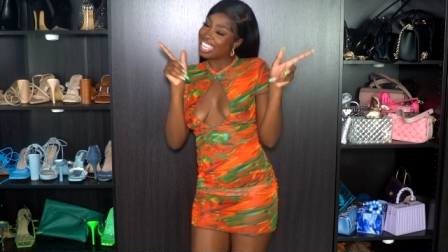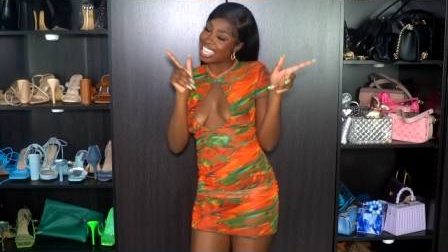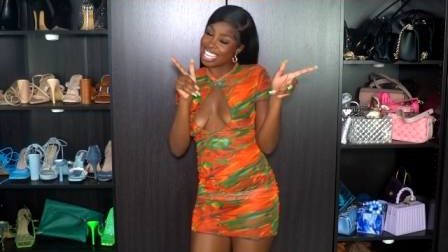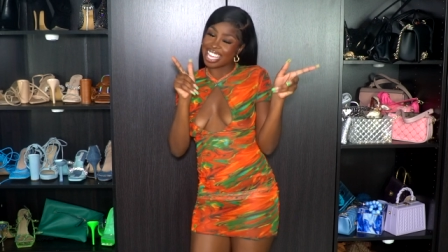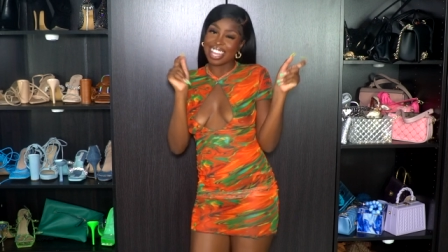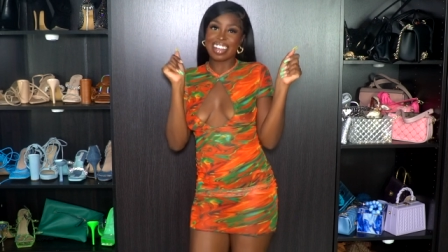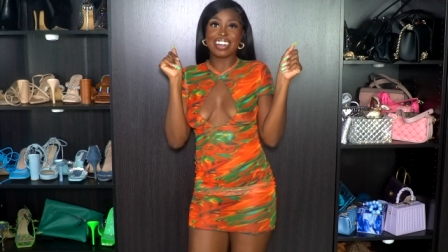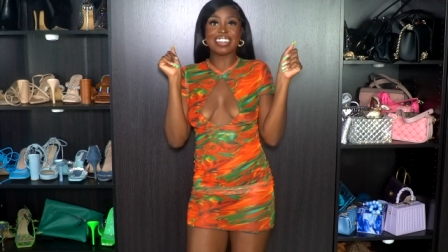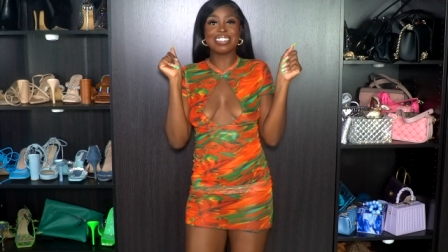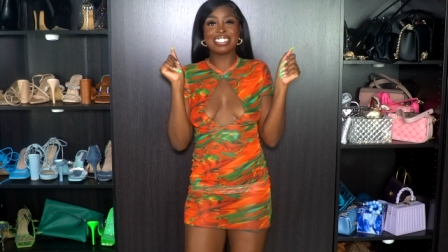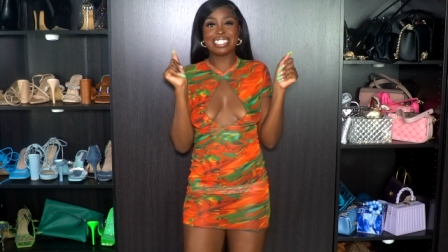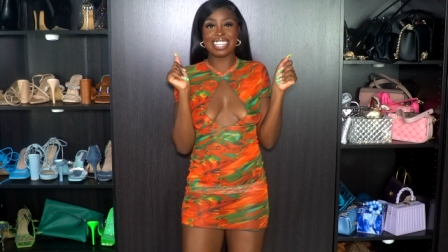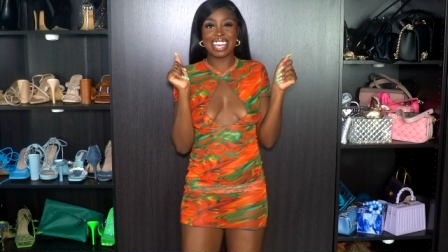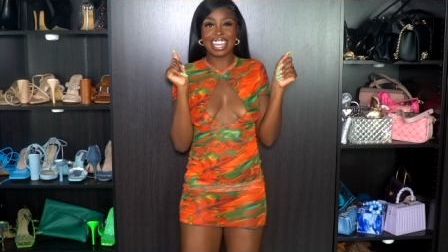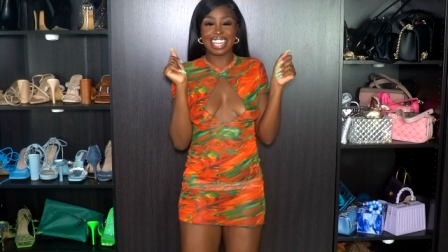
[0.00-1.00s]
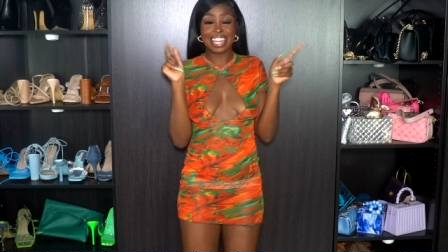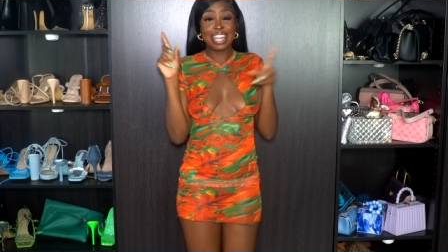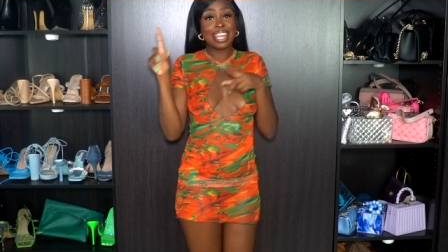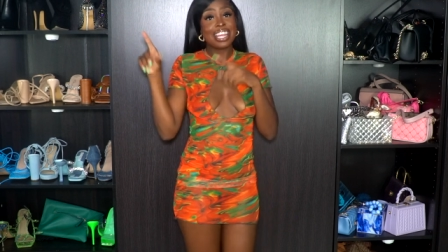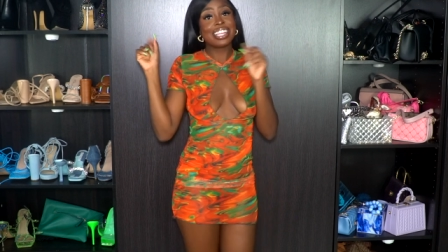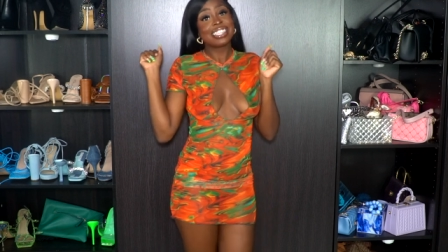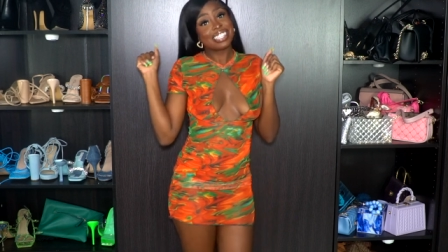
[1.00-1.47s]
yeah, I'm saying.
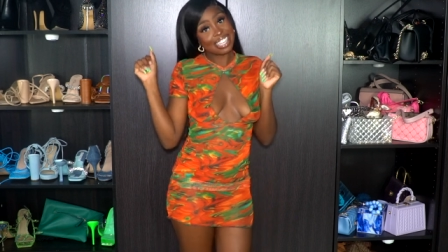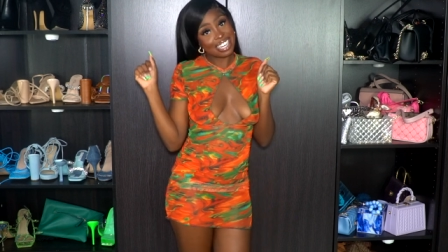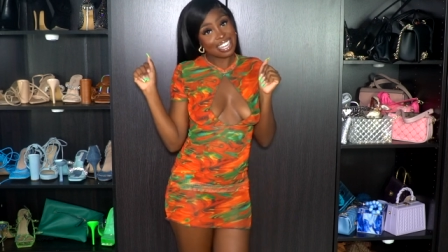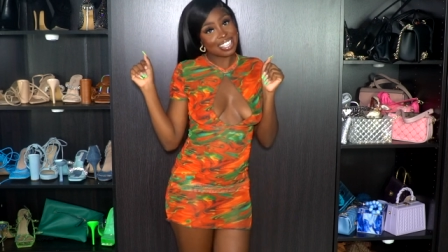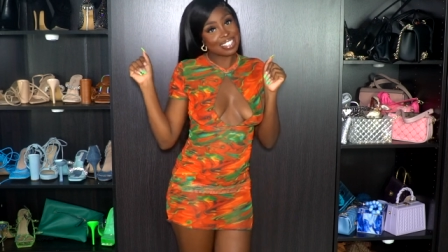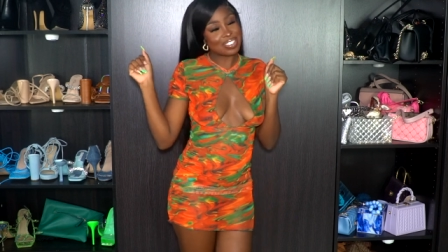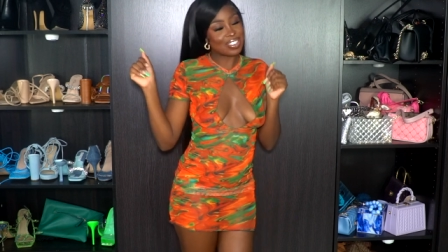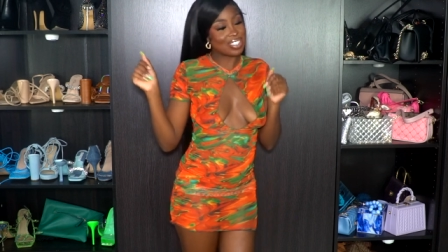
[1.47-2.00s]
To the next